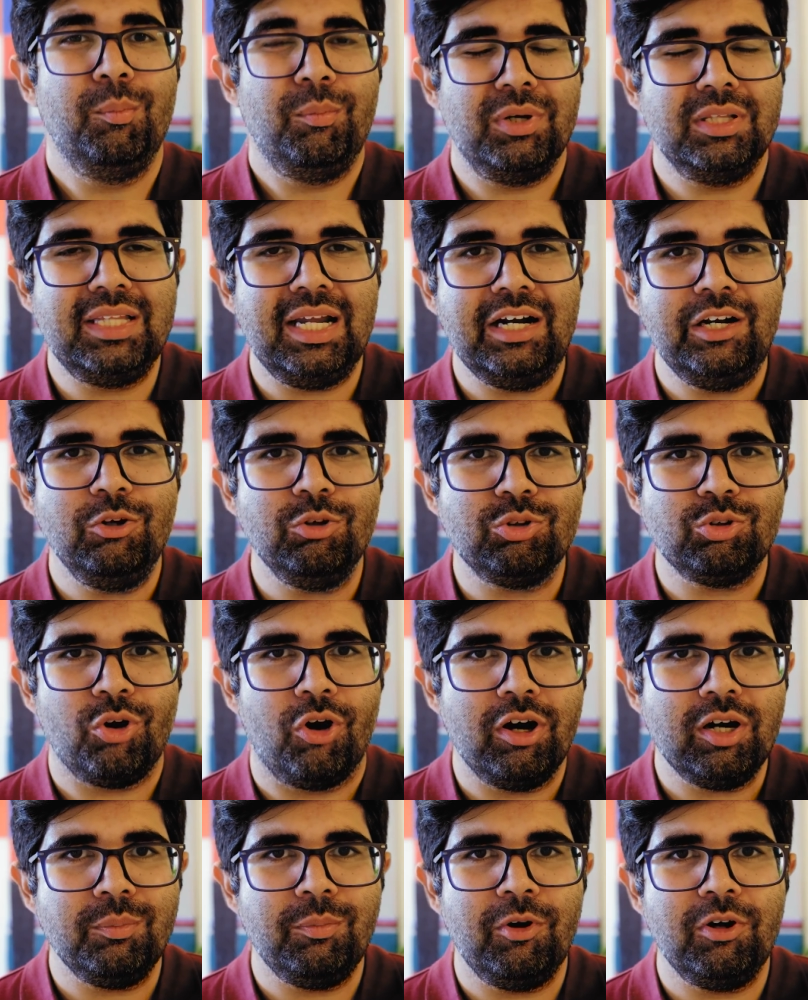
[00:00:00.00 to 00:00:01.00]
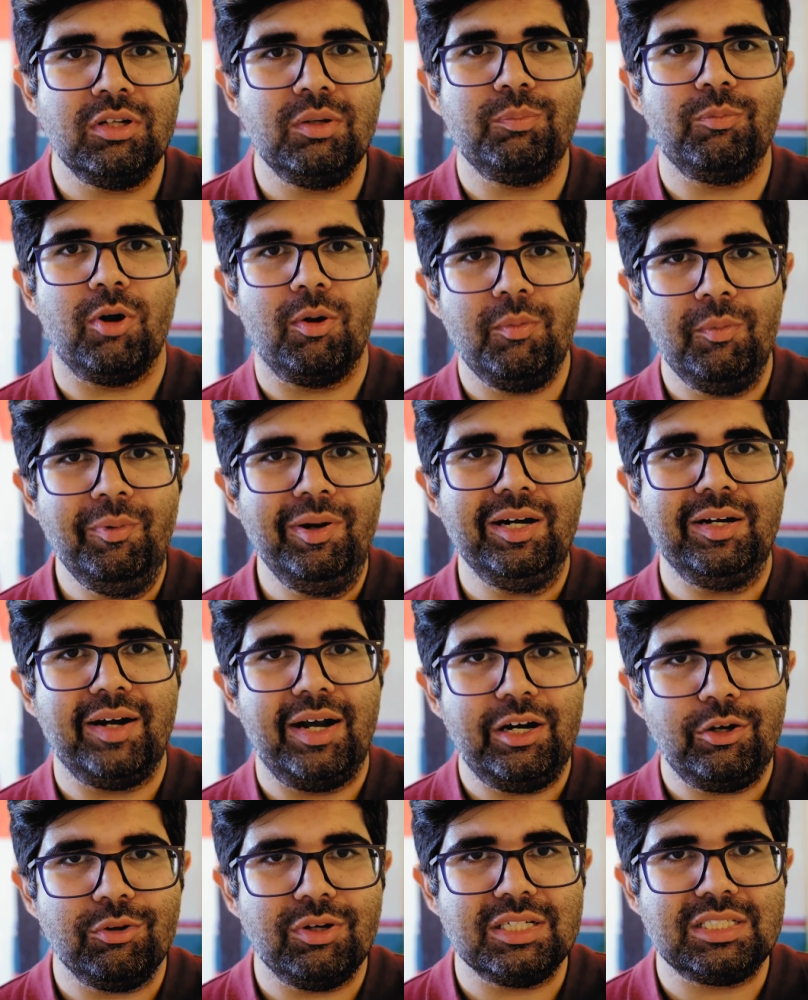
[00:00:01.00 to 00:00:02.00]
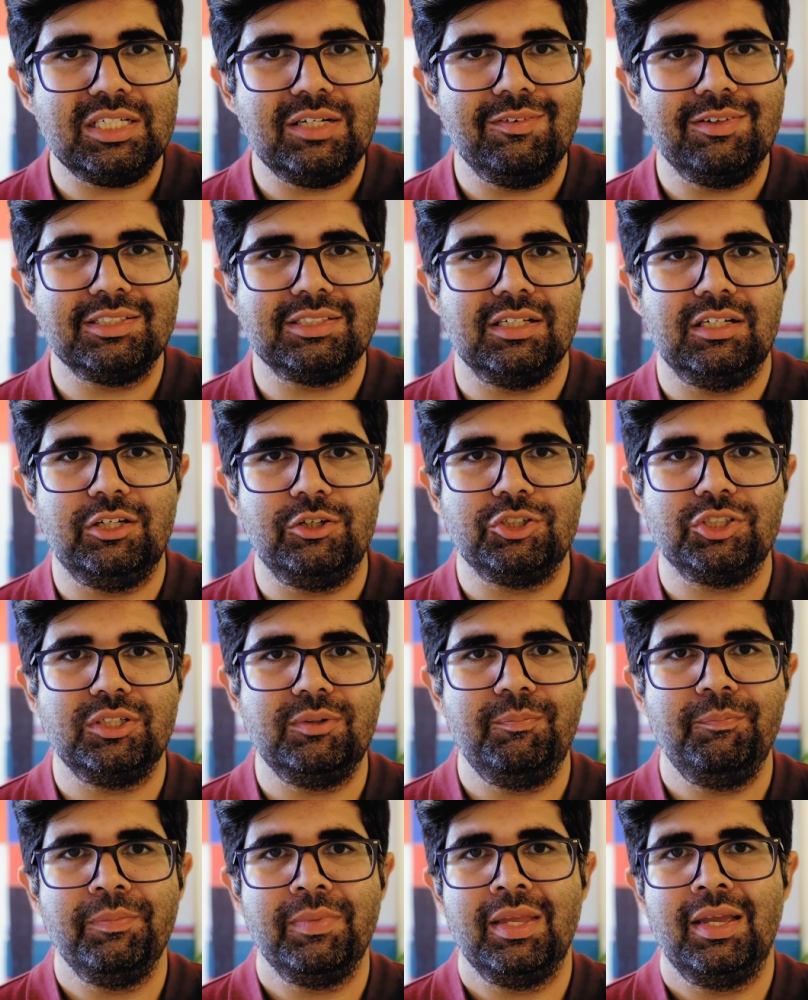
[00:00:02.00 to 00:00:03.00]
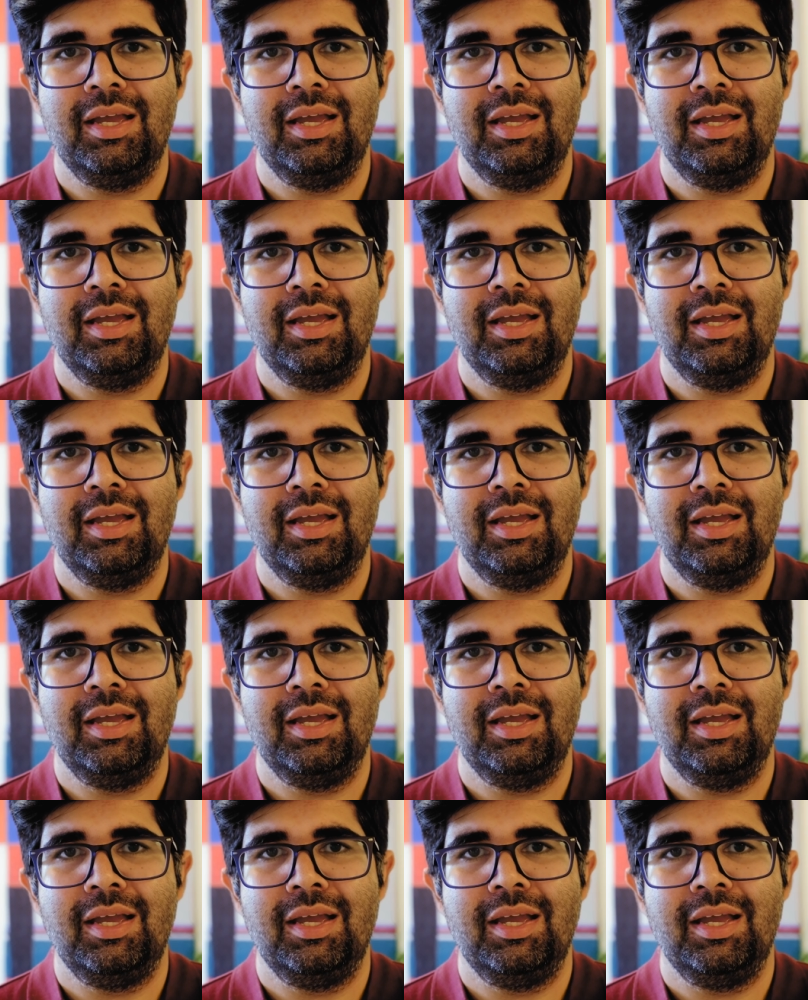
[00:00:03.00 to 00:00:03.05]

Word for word: but that you thought about the problem and tried to achieve a solution.